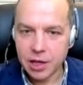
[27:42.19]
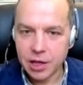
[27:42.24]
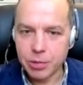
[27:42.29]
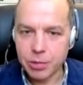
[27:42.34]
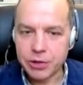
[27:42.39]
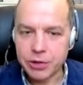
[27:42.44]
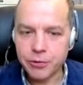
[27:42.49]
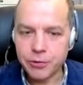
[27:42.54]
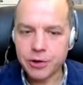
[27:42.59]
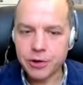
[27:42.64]

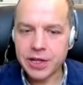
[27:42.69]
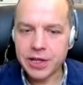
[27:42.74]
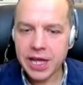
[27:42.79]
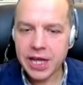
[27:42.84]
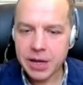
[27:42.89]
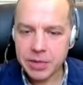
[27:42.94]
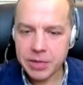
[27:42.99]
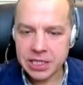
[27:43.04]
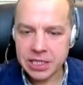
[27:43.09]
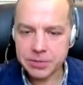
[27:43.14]
But for
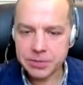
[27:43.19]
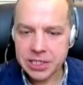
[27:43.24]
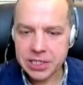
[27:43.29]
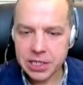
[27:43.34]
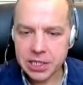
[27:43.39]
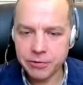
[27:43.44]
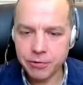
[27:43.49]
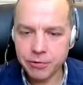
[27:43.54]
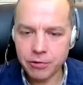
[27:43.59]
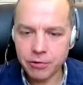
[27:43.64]
them,
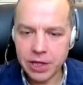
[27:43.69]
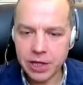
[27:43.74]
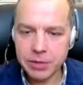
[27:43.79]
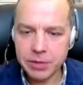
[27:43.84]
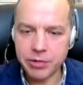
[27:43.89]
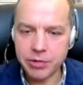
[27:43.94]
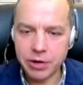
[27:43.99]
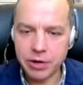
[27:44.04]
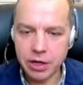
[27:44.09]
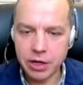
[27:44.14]
especially for
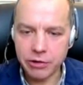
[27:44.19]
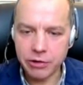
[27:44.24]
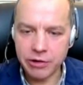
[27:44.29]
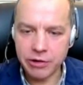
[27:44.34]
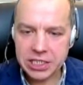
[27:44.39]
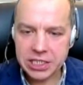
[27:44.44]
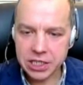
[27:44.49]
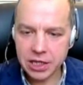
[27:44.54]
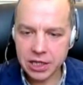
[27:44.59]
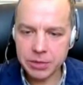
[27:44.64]
liber
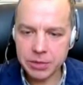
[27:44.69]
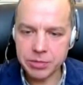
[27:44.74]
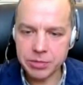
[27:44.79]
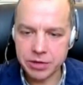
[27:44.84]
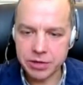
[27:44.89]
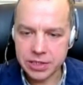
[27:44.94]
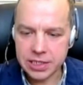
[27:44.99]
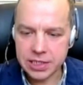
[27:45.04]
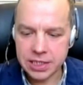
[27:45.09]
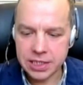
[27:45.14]
Russian
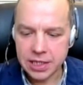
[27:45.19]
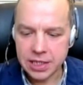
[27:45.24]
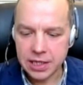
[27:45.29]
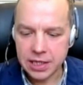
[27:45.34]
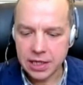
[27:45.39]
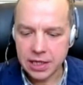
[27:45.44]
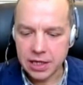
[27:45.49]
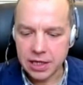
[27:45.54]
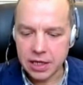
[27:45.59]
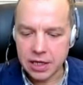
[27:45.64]
liberals,
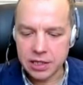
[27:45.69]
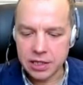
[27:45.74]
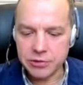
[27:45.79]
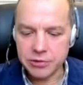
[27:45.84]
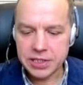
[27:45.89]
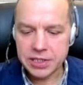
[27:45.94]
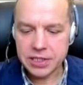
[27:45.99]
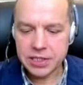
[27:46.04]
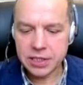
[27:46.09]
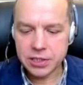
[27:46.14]
the
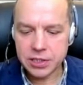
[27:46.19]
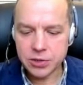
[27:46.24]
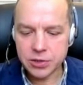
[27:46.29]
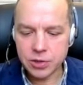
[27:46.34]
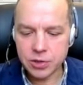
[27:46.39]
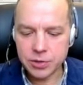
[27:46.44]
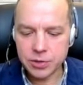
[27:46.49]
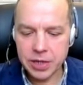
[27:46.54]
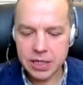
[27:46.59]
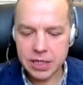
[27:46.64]
reason is
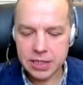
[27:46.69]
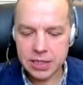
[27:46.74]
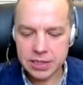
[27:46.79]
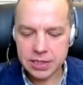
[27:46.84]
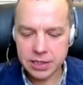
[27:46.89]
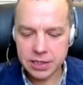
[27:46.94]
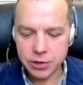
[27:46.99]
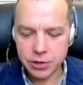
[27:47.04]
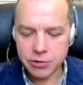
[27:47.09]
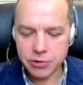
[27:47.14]
not
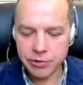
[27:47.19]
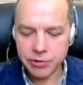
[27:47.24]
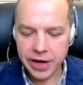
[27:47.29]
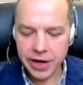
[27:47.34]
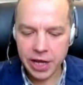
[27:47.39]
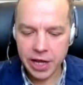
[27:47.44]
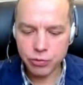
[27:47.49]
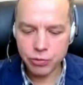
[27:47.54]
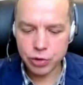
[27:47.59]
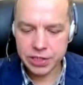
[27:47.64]
because
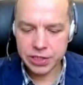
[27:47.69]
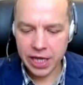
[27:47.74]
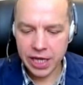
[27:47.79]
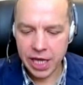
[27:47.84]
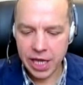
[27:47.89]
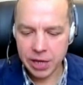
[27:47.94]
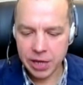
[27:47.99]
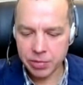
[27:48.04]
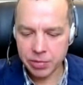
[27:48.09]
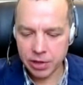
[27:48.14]
Ukraine was
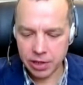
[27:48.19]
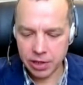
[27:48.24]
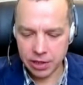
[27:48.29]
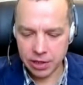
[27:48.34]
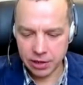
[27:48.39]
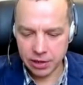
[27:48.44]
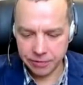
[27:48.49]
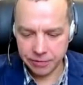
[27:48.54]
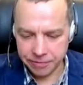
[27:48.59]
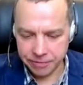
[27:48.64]
able
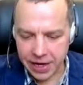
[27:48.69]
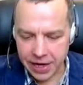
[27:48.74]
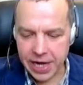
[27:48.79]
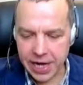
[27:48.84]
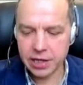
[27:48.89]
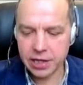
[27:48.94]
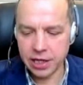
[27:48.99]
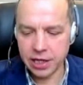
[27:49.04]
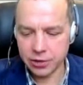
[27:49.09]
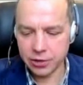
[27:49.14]

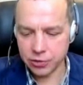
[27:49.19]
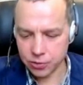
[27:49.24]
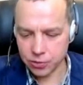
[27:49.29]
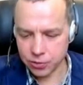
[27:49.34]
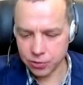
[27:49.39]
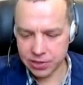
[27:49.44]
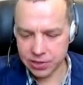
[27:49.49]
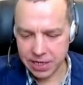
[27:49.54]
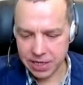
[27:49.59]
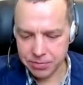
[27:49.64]
finally to
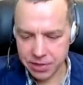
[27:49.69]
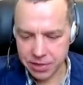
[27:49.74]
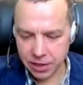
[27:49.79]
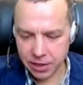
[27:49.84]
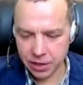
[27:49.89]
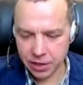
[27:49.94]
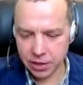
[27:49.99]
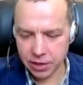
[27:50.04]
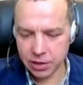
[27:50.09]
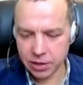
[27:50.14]
do
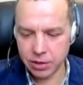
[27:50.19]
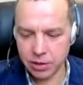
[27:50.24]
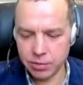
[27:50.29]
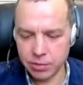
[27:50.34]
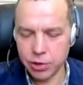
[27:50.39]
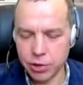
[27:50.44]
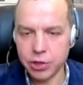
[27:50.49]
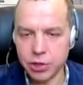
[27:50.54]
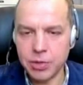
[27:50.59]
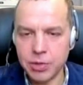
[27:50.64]
something in a
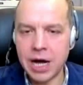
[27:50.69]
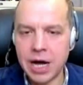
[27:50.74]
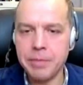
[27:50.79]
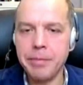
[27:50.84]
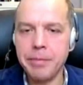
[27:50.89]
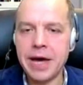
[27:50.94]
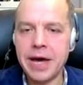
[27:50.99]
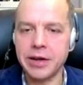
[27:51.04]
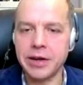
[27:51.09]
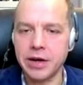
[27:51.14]

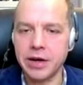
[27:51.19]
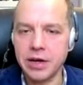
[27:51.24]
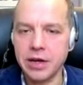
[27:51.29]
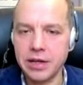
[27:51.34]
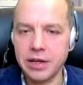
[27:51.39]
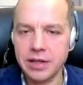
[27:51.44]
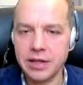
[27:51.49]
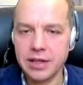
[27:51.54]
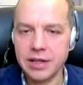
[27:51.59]
bottom-up manner.